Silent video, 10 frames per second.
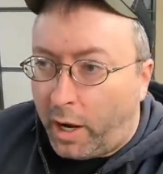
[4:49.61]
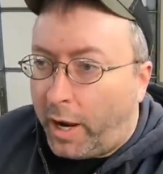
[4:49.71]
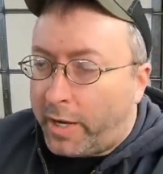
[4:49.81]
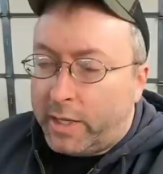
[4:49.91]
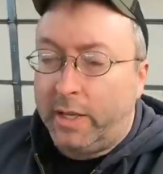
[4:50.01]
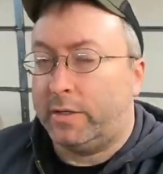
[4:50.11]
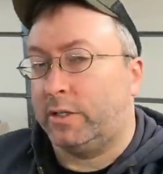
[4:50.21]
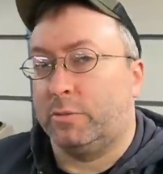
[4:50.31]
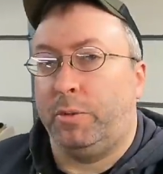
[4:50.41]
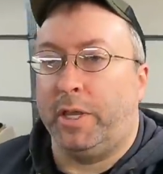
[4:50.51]
I can't
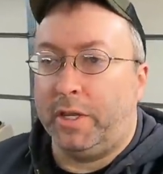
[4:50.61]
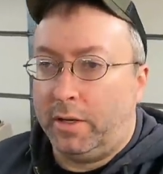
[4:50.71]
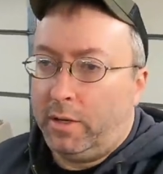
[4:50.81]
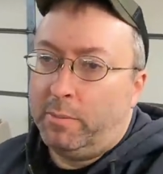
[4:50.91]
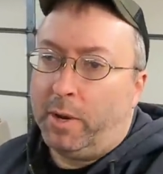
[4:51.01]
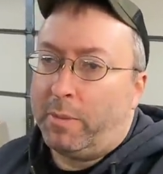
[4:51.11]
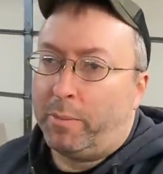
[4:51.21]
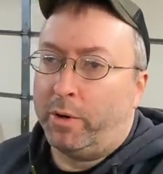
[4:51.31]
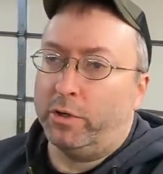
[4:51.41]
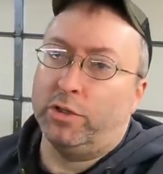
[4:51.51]
explain it. My
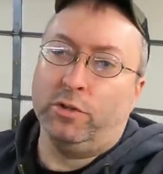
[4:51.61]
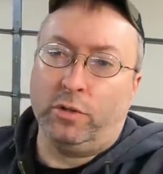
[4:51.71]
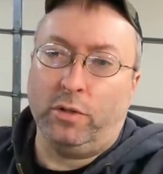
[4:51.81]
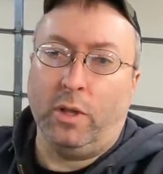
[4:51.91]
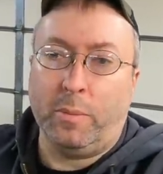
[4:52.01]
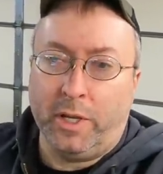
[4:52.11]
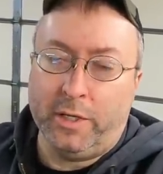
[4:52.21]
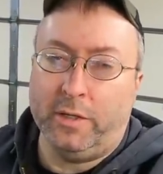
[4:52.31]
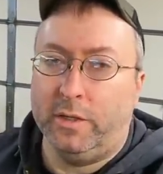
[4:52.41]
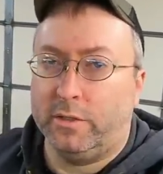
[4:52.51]
personal
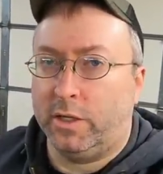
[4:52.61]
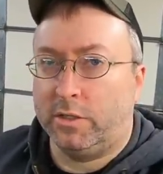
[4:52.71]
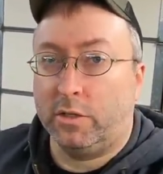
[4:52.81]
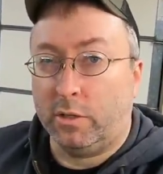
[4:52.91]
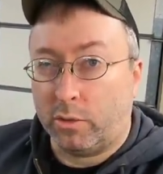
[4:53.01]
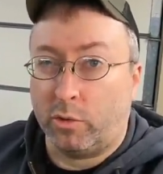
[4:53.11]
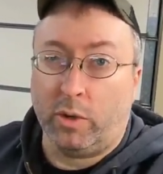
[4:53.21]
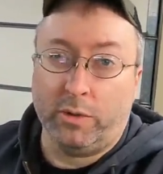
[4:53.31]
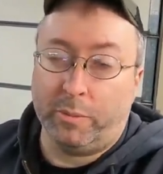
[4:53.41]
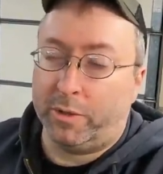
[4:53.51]
opinion is it's a lower
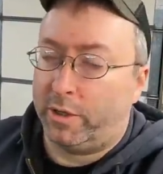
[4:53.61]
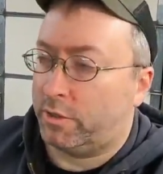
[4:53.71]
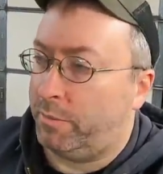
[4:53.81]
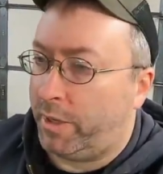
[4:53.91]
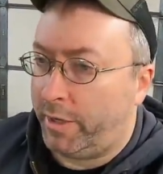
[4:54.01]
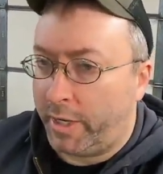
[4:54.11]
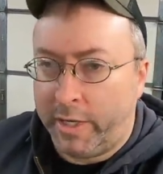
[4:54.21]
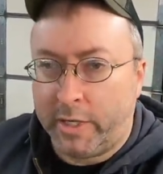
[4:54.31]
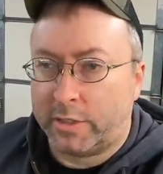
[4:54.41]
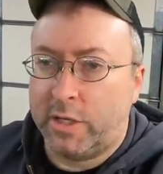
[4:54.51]
quality production bearing.
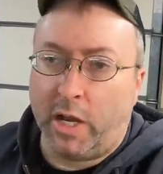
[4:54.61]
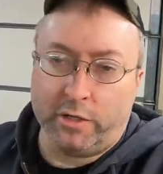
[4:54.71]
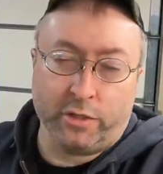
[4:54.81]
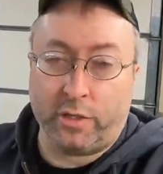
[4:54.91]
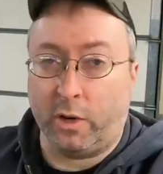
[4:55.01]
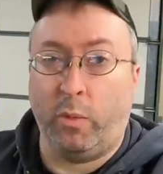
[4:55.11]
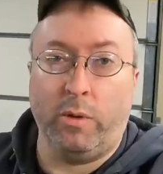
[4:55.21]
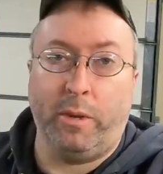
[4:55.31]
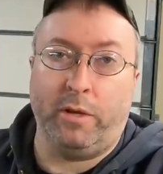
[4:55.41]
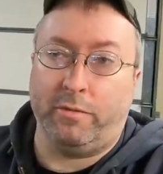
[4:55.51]
And it's not just like
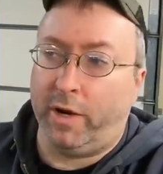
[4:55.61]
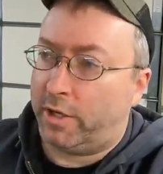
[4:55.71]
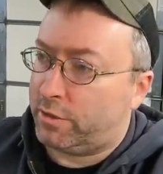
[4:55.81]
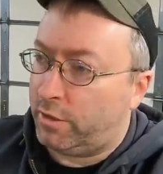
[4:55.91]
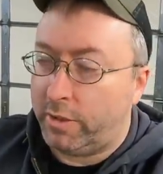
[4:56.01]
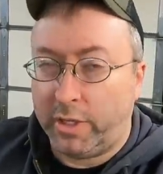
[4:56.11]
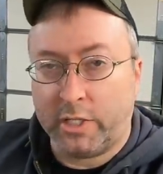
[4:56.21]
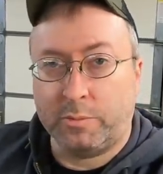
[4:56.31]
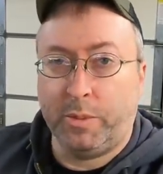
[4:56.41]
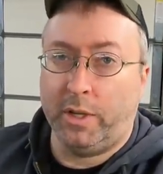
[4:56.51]
one manufacturer,
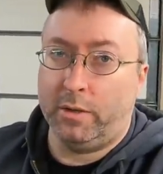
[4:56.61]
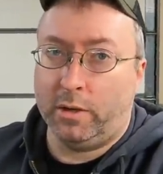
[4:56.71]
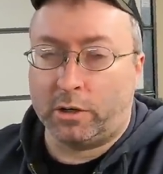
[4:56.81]
it's been